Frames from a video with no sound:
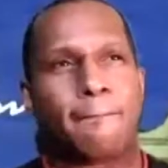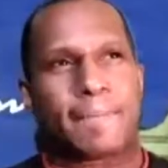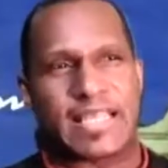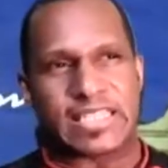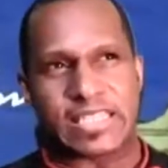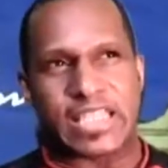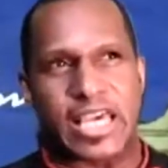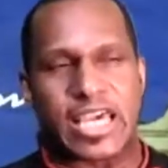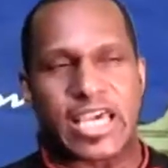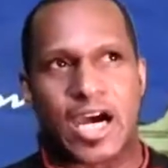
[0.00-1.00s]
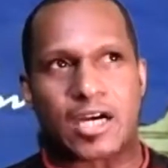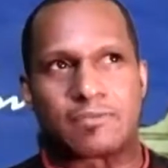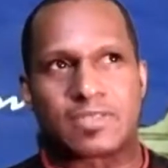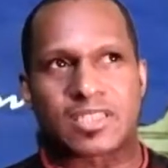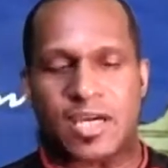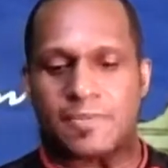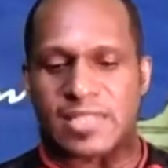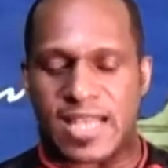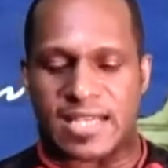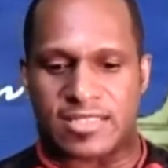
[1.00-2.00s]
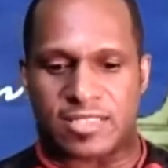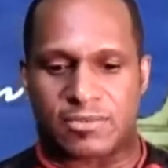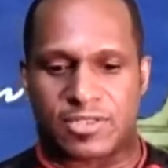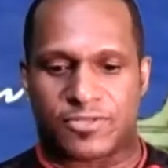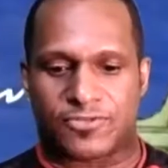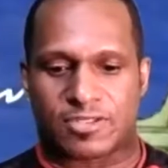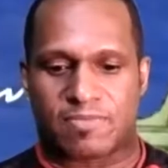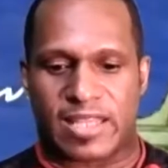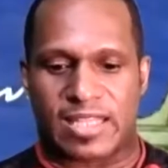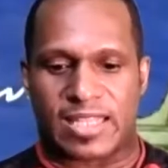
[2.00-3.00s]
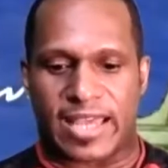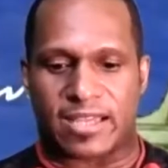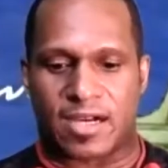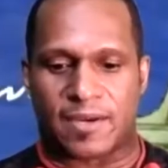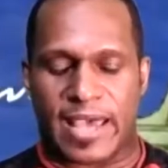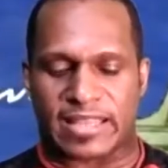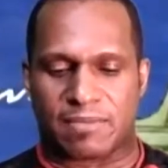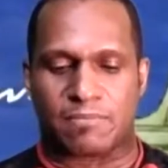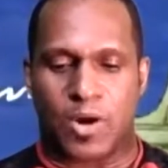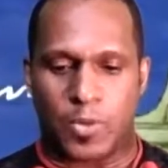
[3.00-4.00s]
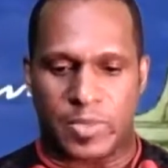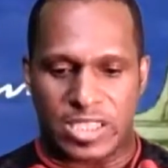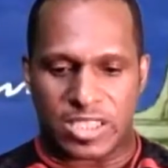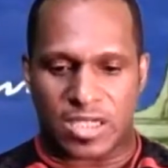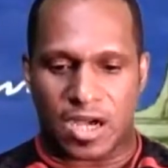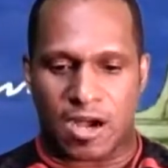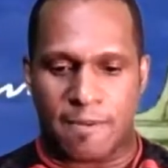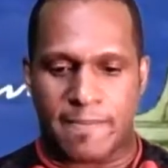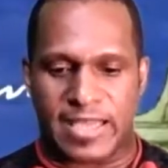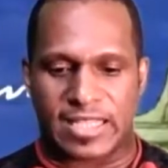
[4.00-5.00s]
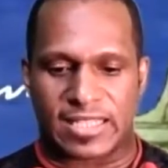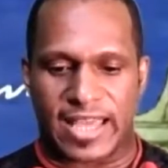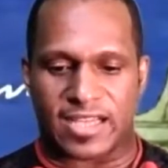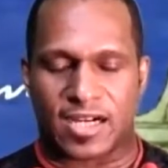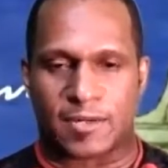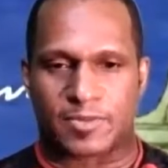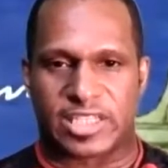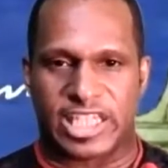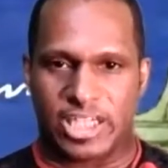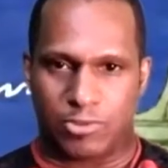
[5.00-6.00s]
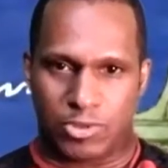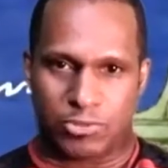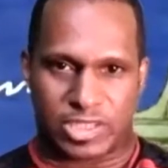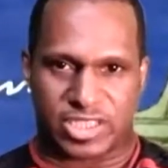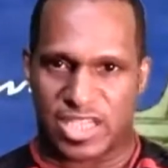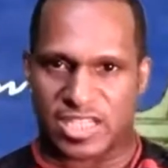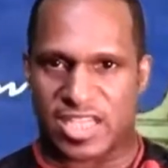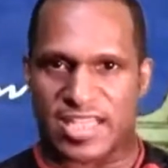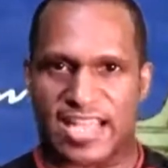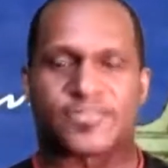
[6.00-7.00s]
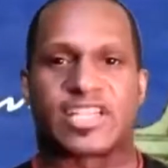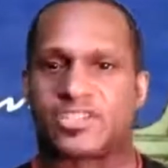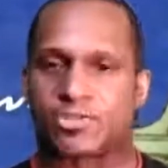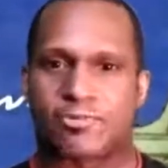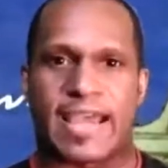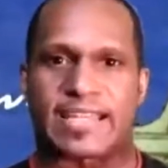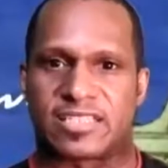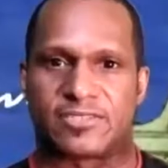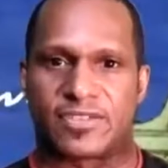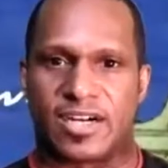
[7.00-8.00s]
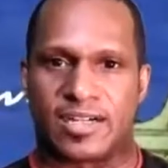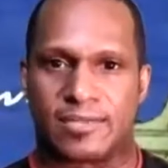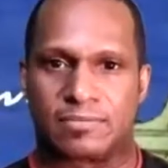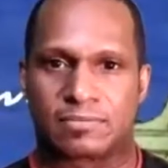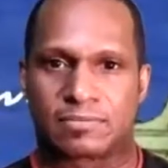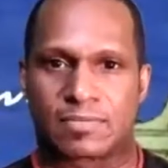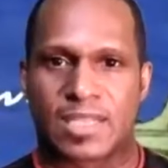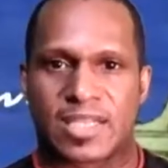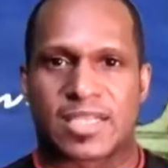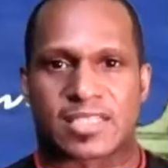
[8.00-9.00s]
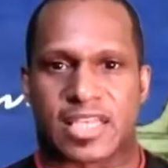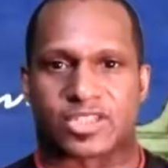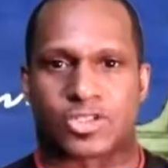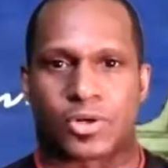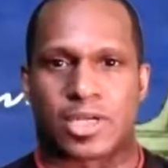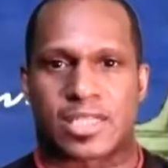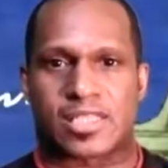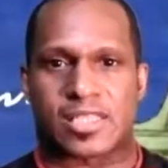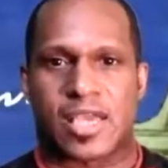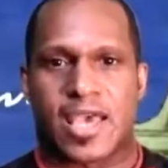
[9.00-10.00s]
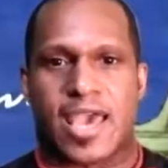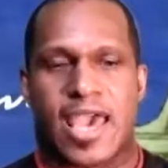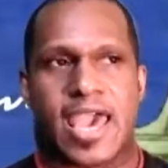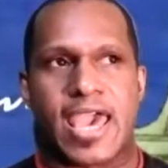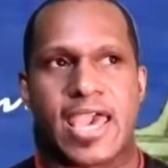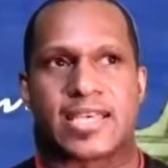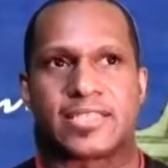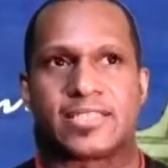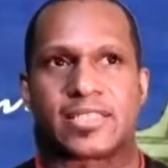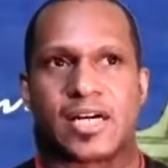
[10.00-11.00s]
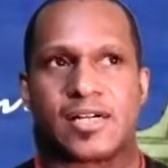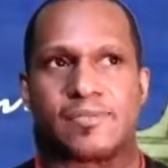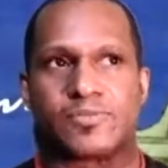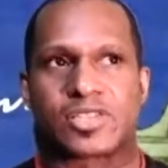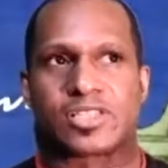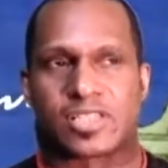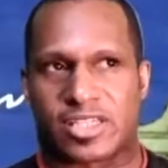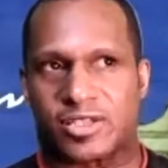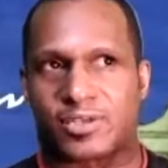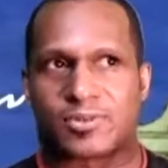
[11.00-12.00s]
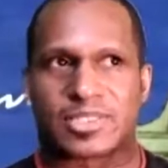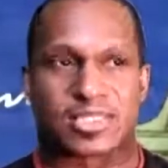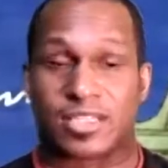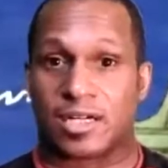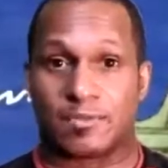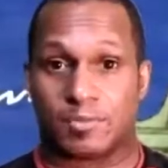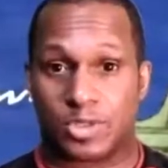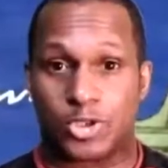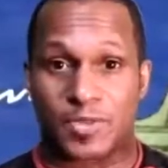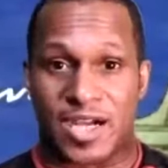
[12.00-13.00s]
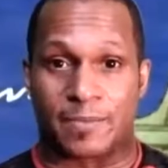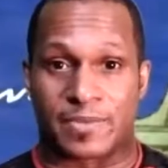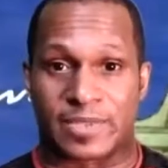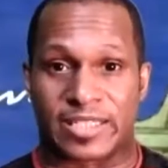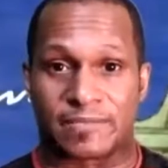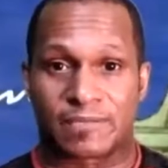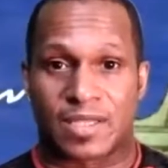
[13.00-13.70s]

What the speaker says: that's the thing. The companies I deal with is mainly like at the moment are mainly like Kiru, which does a lot of interactive sex toys, and Satil, which is a lube company.